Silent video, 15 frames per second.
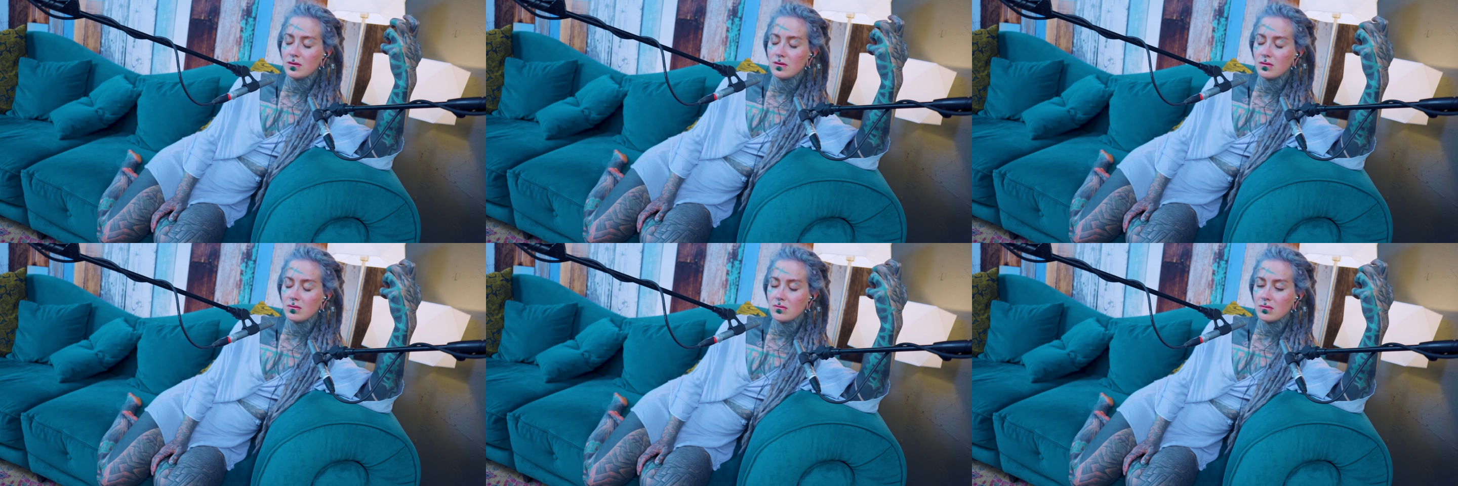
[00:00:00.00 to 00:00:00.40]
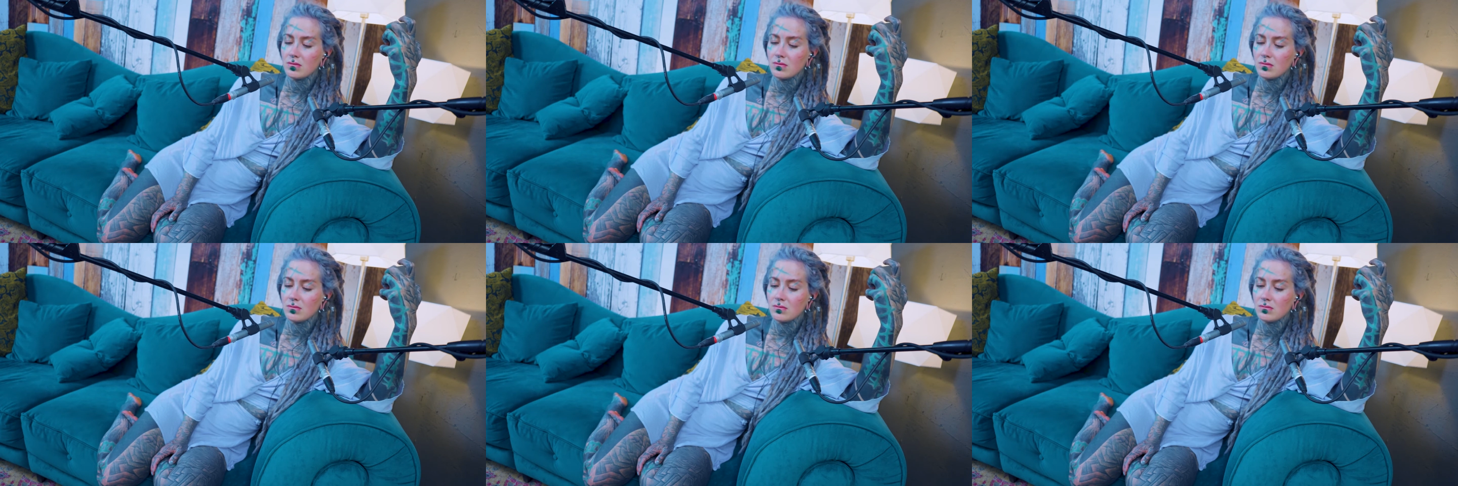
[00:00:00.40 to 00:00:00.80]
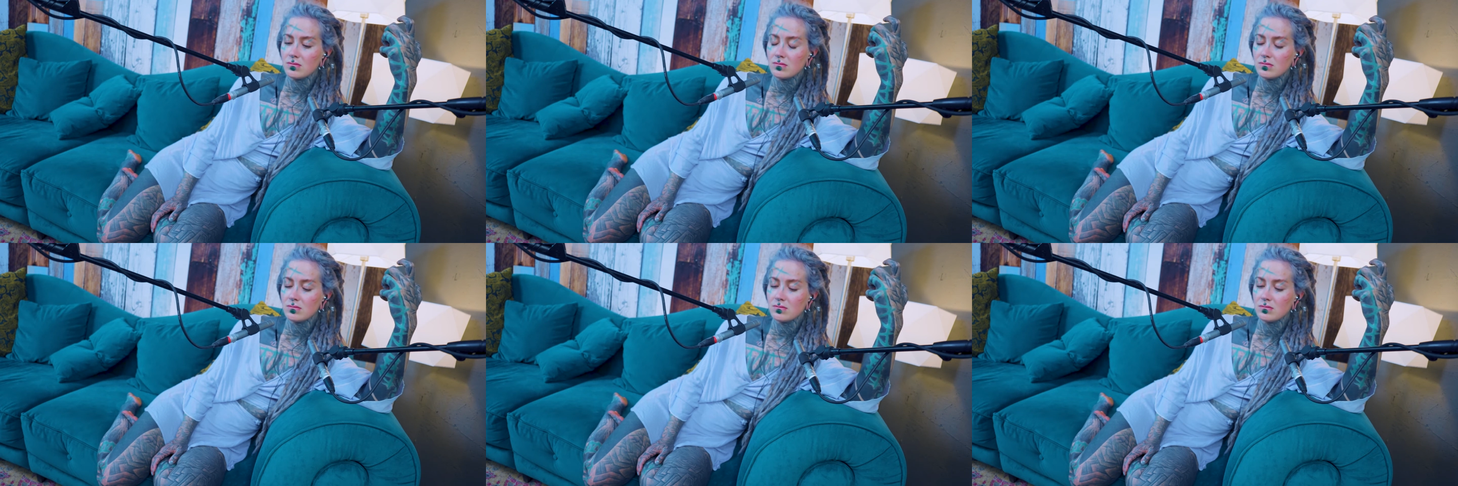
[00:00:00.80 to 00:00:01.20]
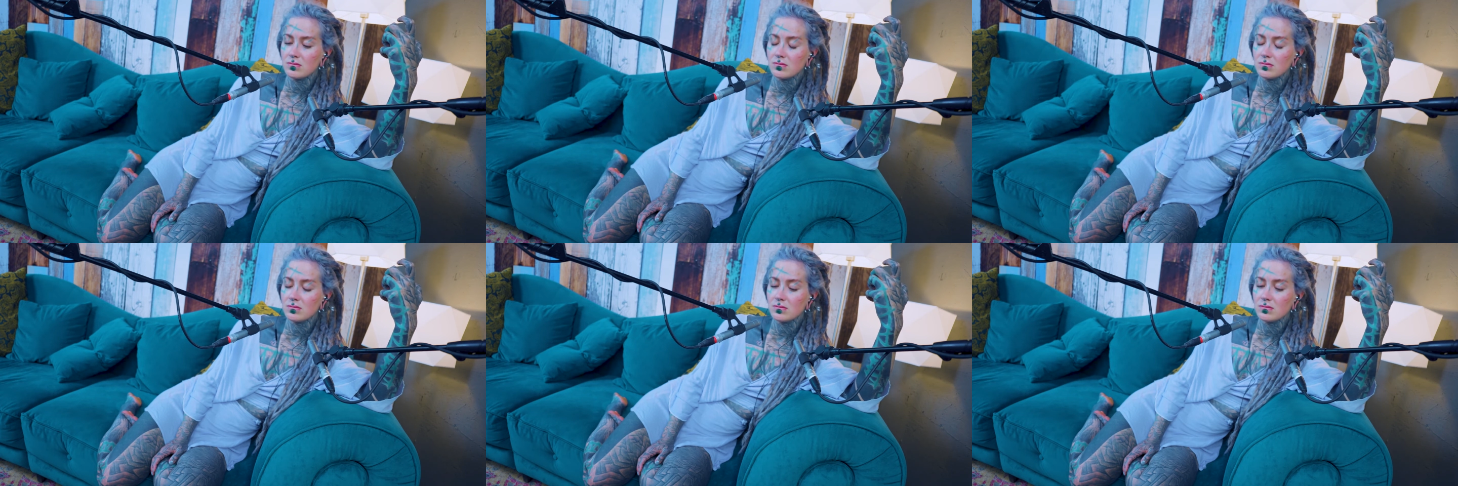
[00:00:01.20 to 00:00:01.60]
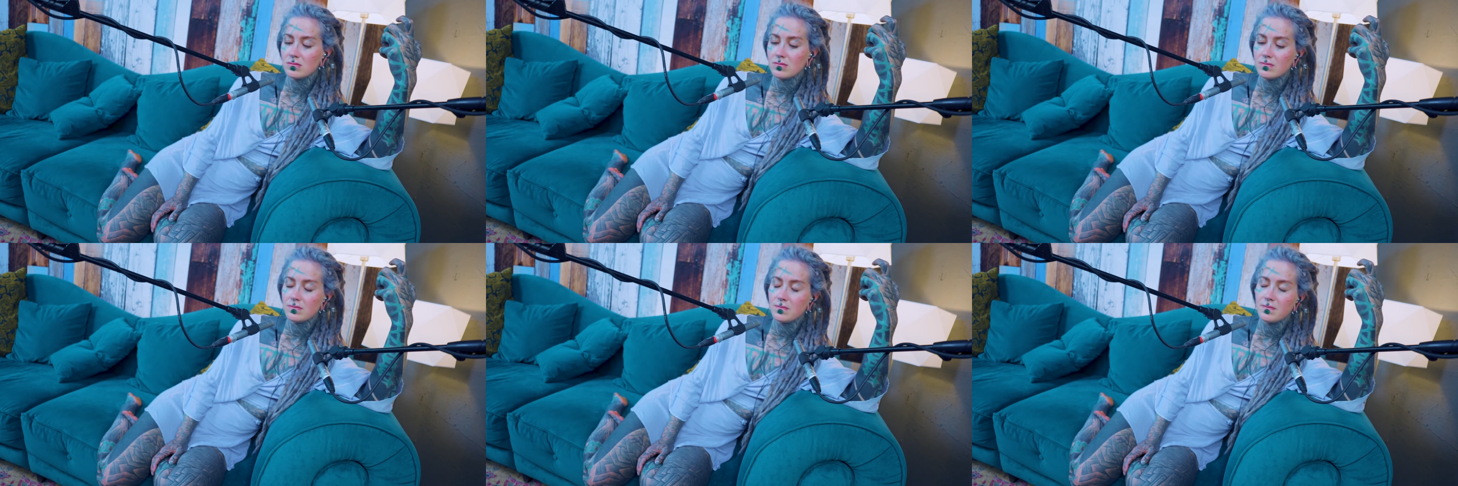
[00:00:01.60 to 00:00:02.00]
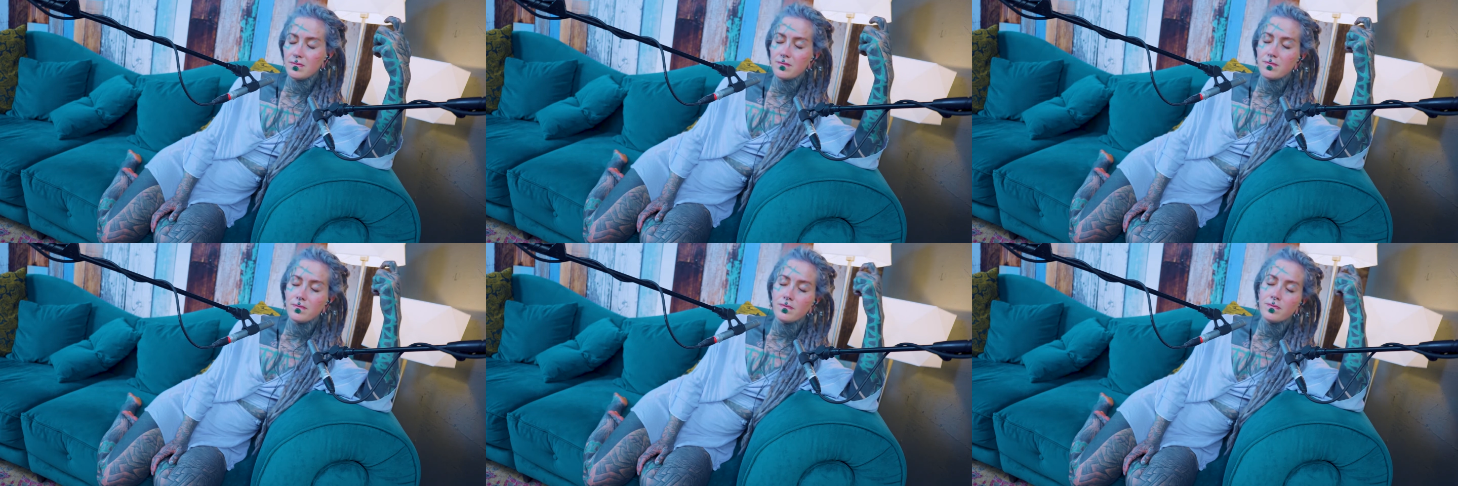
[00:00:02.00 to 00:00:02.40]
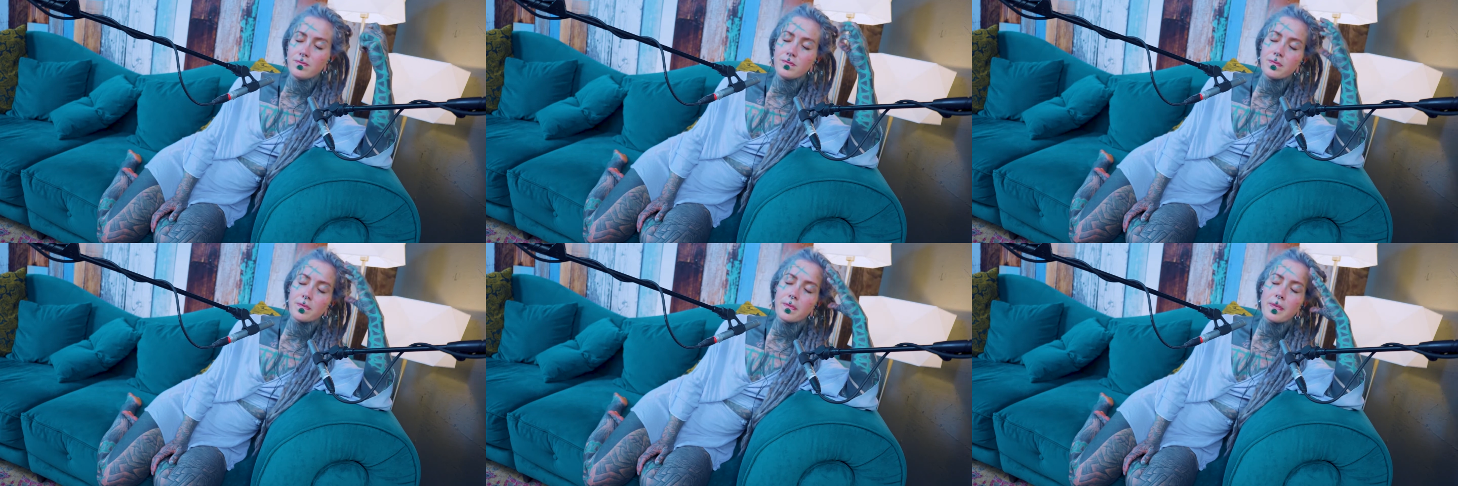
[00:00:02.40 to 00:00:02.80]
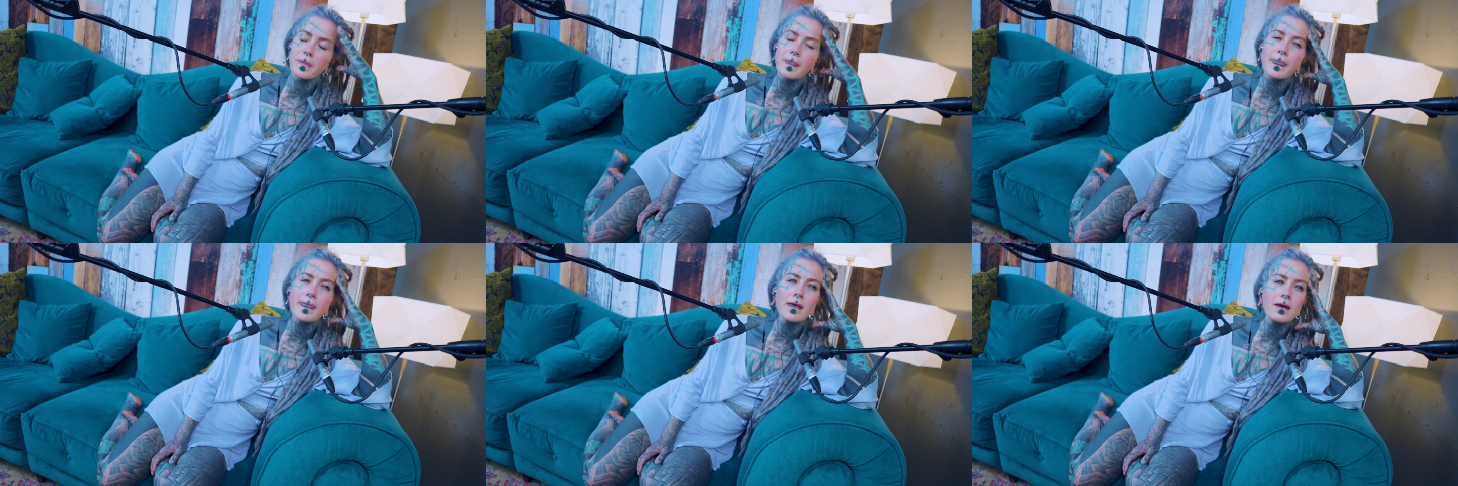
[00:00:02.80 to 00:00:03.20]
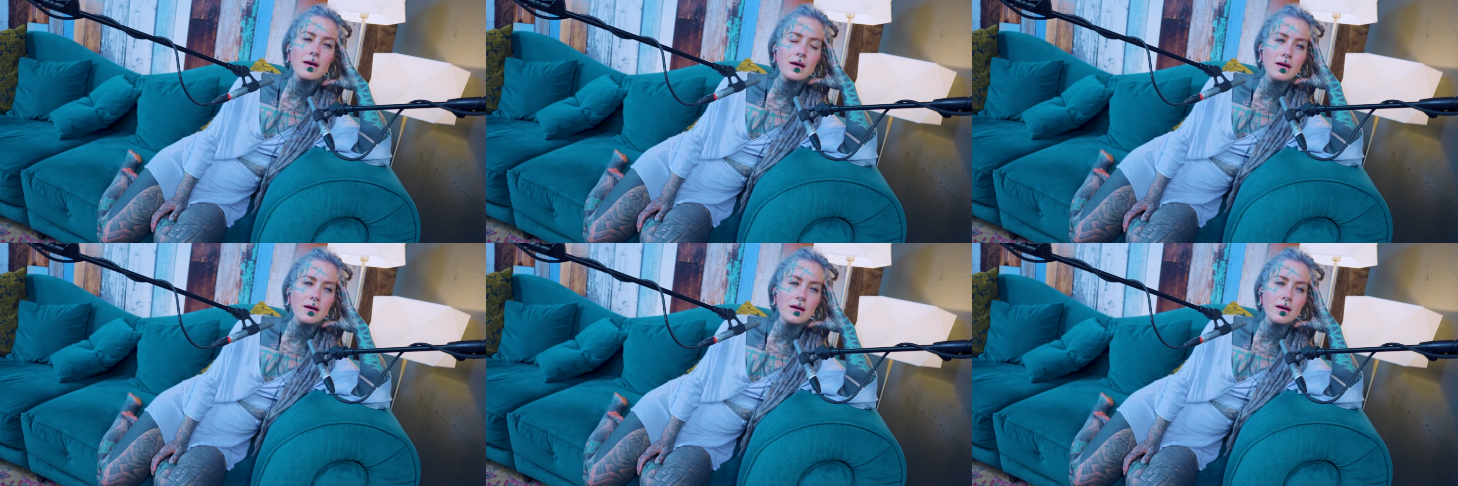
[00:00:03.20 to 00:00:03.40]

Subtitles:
Nobody speaks.